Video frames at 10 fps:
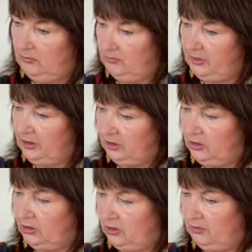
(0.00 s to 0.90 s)

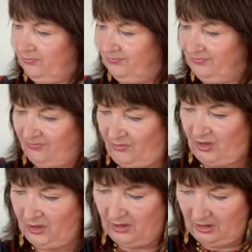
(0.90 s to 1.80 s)
Because,
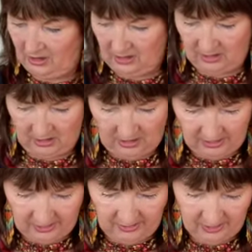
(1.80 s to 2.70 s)
you
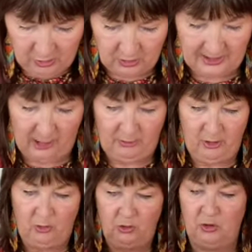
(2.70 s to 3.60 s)
know, they use
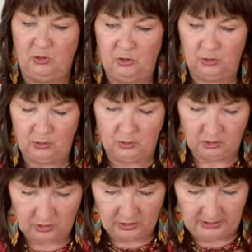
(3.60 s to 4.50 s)
chemicals and all sorts
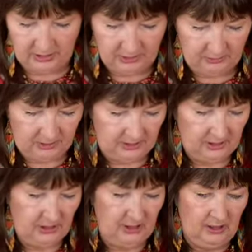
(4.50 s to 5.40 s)
on it, don't they?
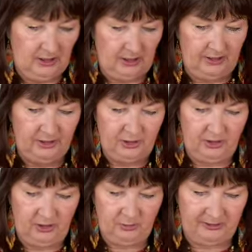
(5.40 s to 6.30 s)
And you
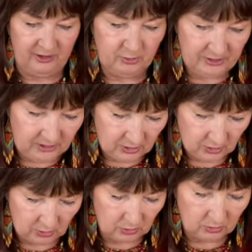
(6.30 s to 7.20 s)
don't know where it's been
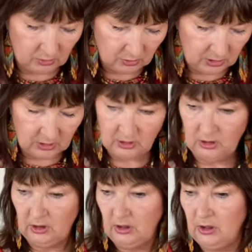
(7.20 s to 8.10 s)
stored.
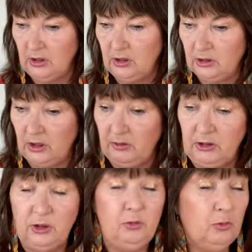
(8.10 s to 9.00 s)
So I
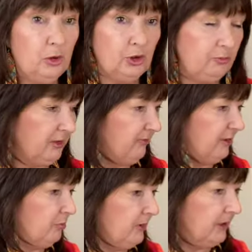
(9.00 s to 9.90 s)
do wash my
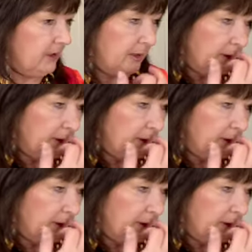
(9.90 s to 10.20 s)
fabric.